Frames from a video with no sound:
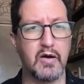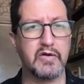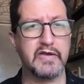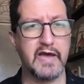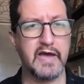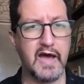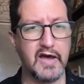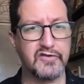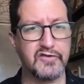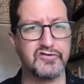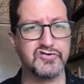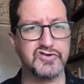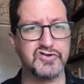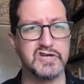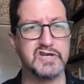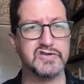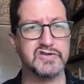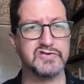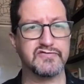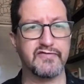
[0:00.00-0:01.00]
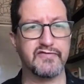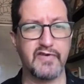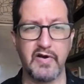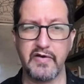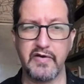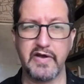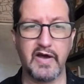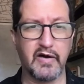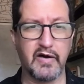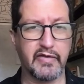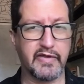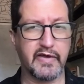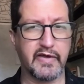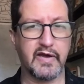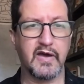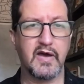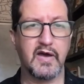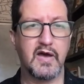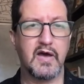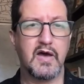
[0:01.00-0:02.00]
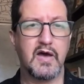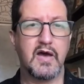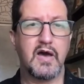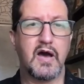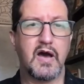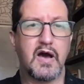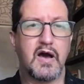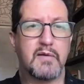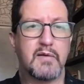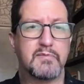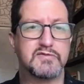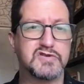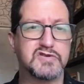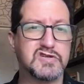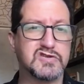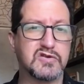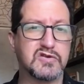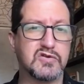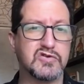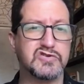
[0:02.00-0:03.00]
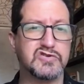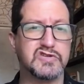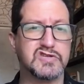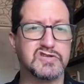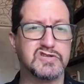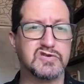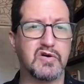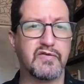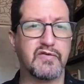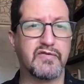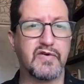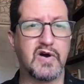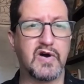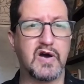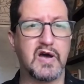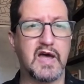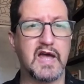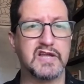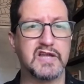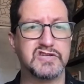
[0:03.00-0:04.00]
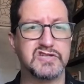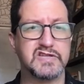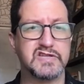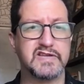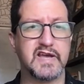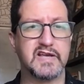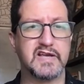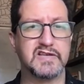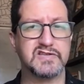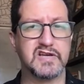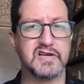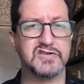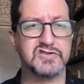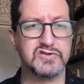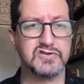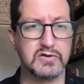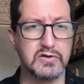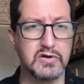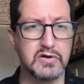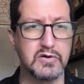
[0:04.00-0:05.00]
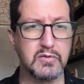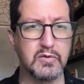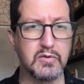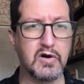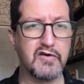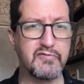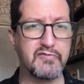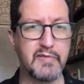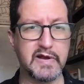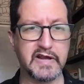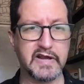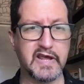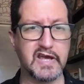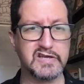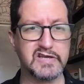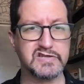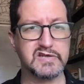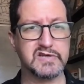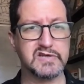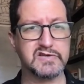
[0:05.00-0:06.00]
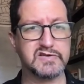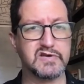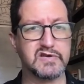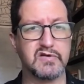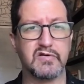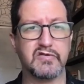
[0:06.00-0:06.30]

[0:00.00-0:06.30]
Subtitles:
Yes, she is very healthy. She's allergic to sulfa, and she takes a slew of medications,